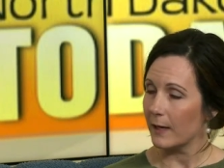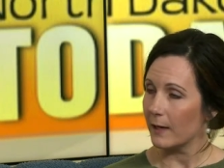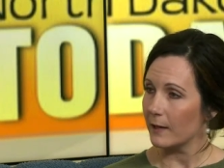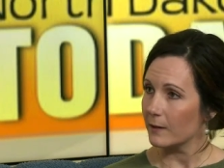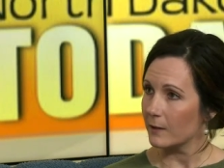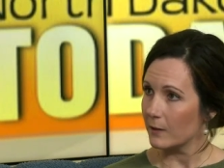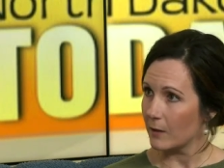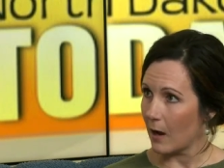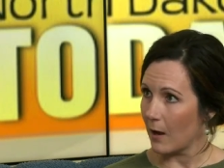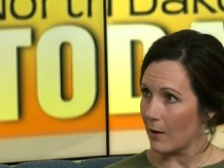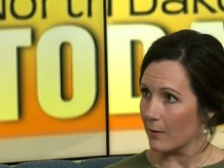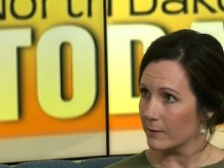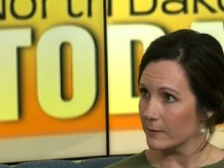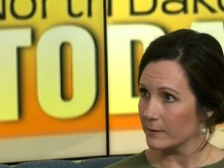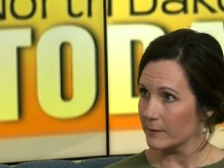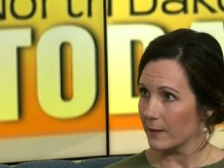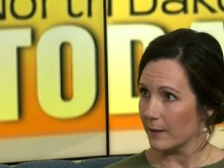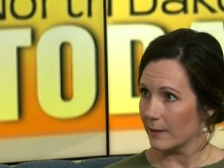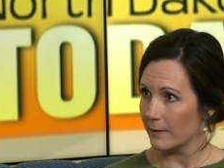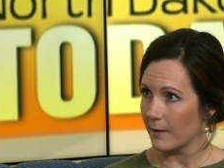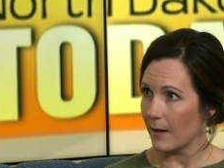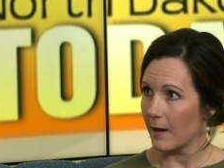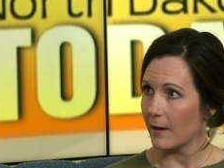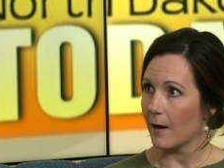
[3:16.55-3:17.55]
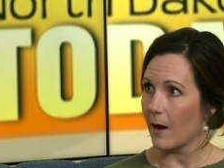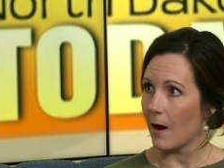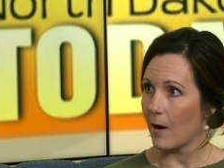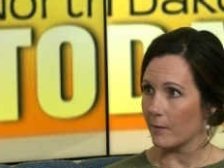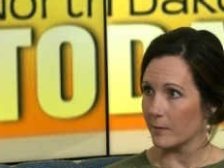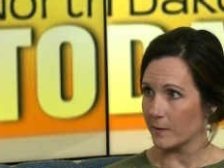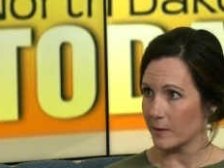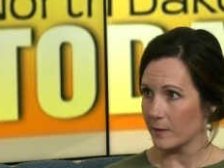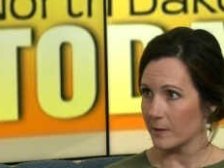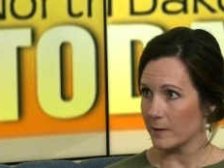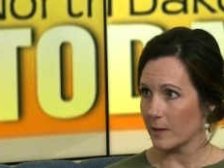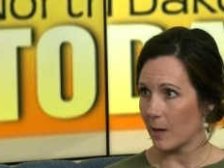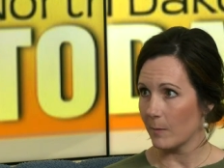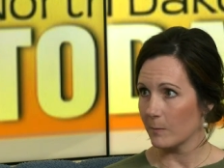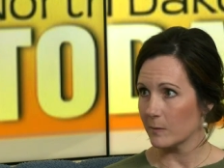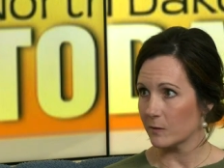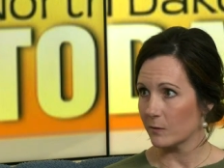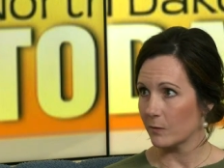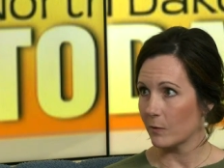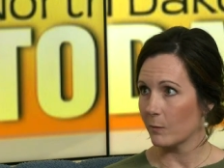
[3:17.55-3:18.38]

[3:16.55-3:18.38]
get calls like that oftentimes